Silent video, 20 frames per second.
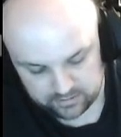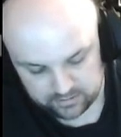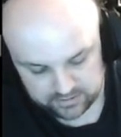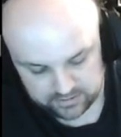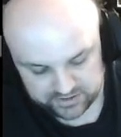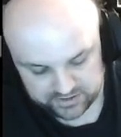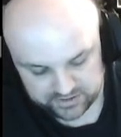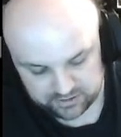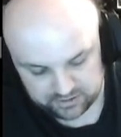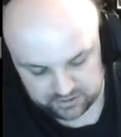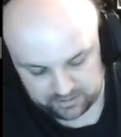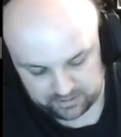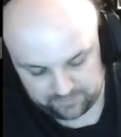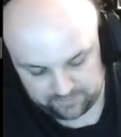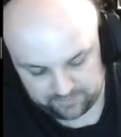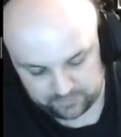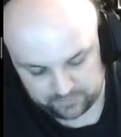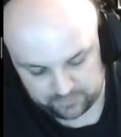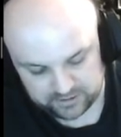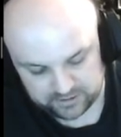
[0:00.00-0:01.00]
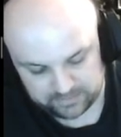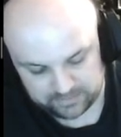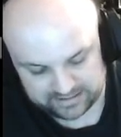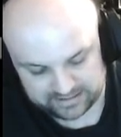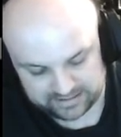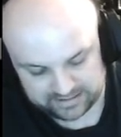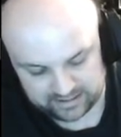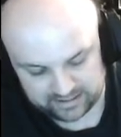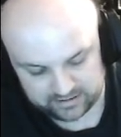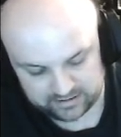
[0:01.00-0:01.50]
So my first
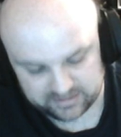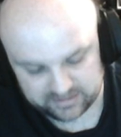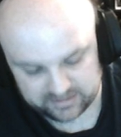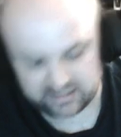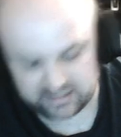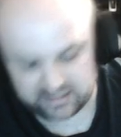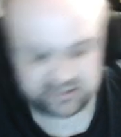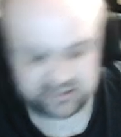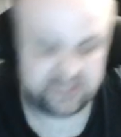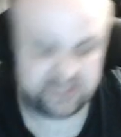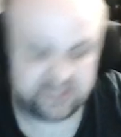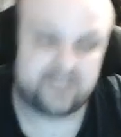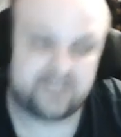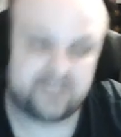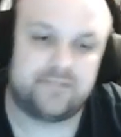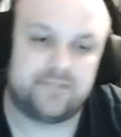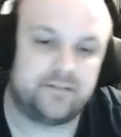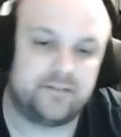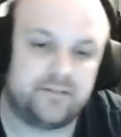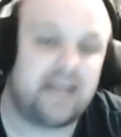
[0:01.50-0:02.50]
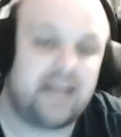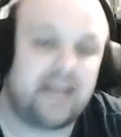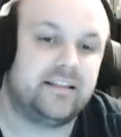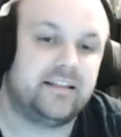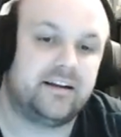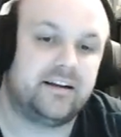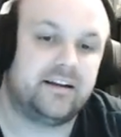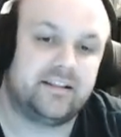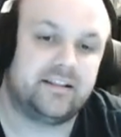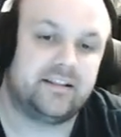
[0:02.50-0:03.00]
rectangle is actually just a flat
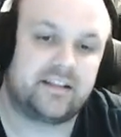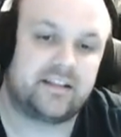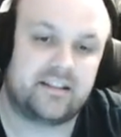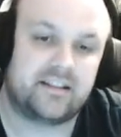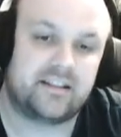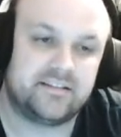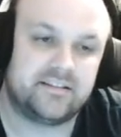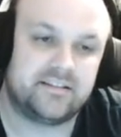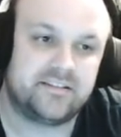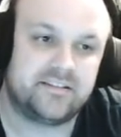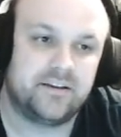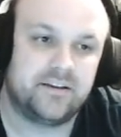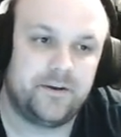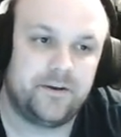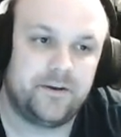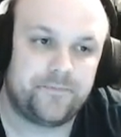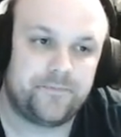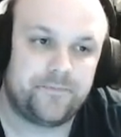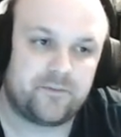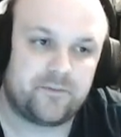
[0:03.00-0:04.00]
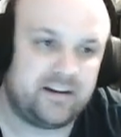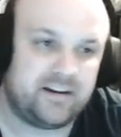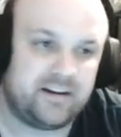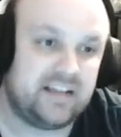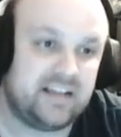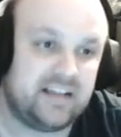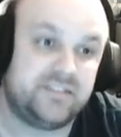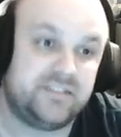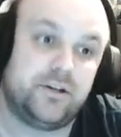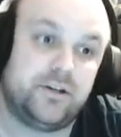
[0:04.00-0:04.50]
line. Right? It
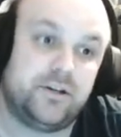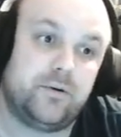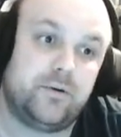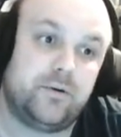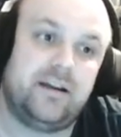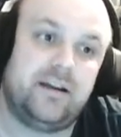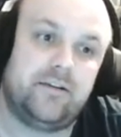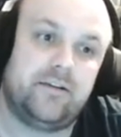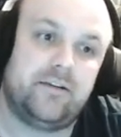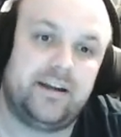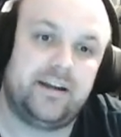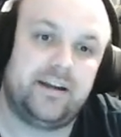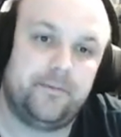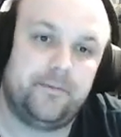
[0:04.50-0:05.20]
has no area.